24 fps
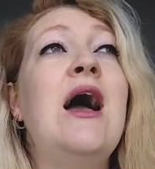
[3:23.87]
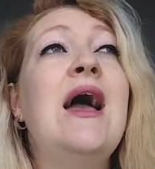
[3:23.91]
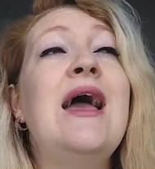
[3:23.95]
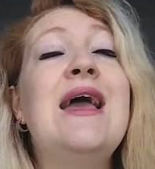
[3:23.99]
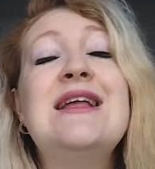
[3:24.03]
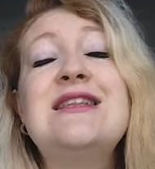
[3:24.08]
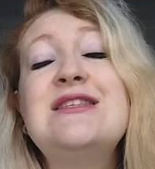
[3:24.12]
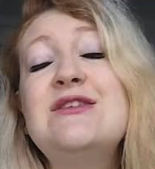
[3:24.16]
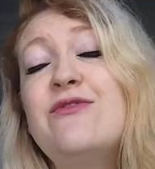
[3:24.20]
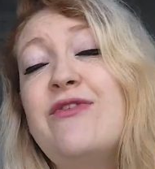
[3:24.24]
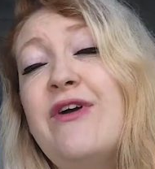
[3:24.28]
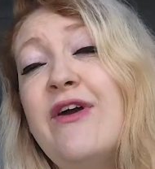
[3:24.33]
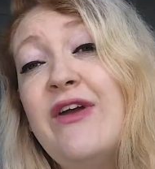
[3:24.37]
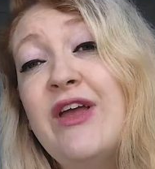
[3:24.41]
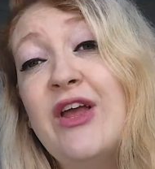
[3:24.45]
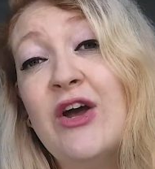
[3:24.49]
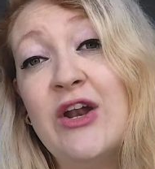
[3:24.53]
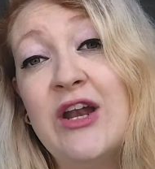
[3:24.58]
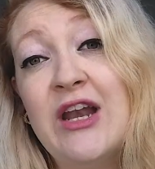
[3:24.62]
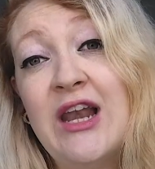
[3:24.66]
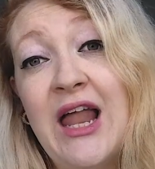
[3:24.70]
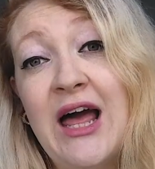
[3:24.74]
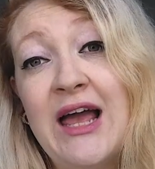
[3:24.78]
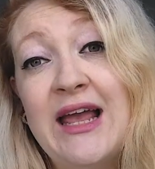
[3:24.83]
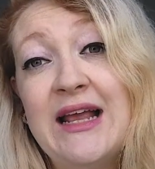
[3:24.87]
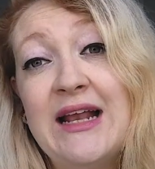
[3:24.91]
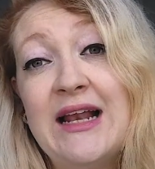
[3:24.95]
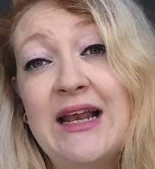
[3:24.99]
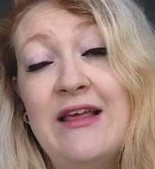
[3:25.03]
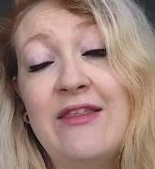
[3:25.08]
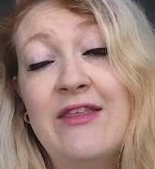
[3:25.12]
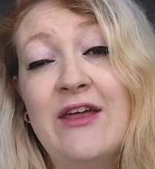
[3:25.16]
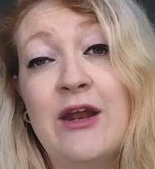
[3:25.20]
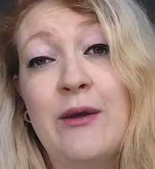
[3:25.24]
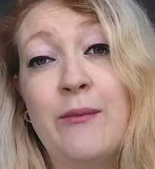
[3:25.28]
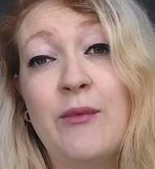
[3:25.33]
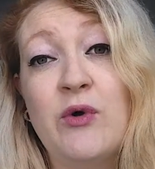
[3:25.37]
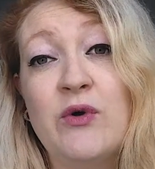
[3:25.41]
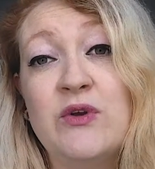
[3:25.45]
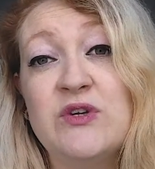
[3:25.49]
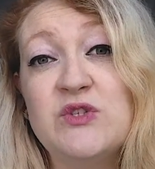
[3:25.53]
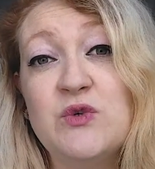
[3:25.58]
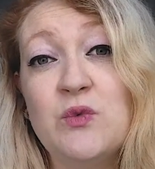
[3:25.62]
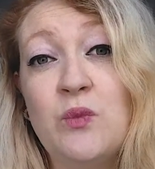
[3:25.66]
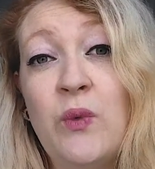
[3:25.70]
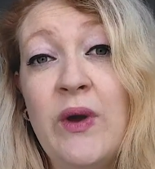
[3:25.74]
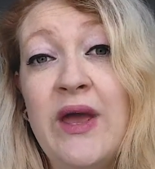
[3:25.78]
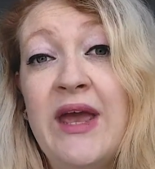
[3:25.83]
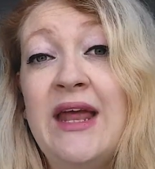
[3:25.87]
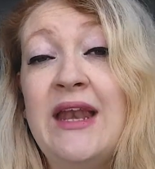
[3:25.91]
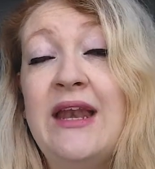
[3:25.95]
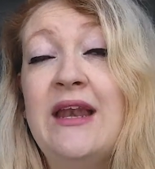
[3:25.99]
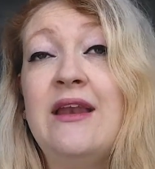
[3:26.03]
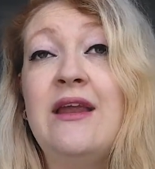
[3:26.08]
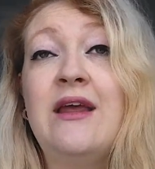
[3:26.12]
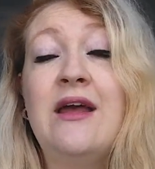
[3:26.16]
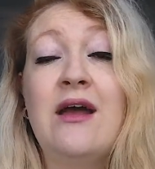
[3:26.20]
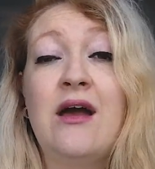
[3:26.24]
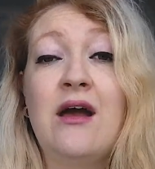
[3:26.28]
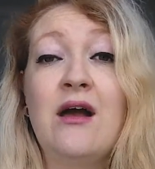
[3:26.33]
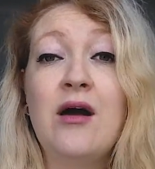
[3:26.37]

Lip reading: It's very unlikely that I'm going to win.